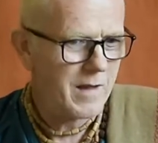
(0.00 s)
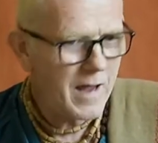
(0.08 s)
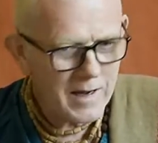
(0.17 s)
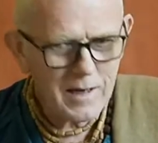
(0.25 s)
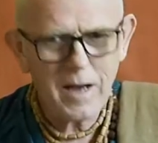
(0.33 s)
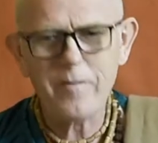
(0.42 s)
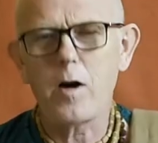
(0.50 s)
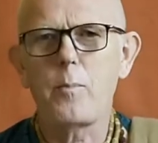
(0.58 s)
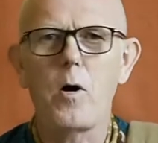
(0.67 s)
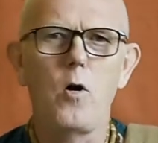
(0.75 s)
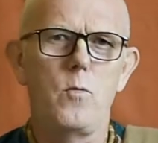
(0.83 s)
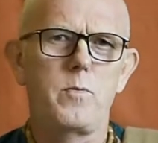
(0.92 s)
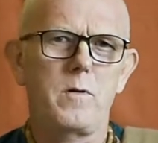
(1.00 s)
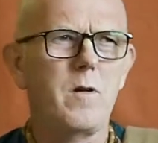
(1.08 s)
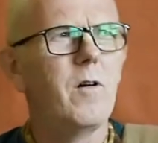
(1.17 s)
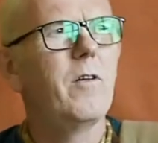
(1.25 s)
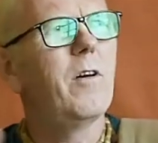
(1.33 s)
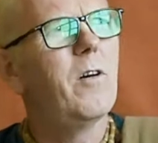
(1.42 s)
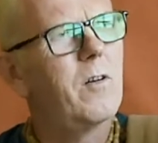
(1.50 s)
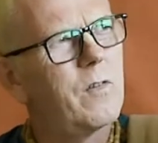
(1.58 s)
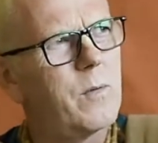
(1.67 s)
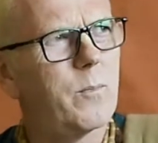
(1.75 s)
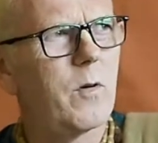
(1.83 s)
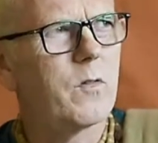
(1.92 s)
they gave up hope. No,
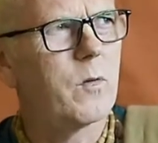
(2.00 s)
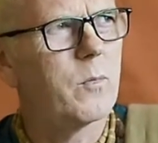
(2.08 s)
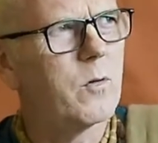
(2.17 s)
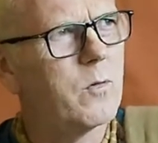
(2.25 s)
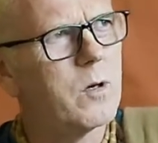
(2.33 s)
it's impossible.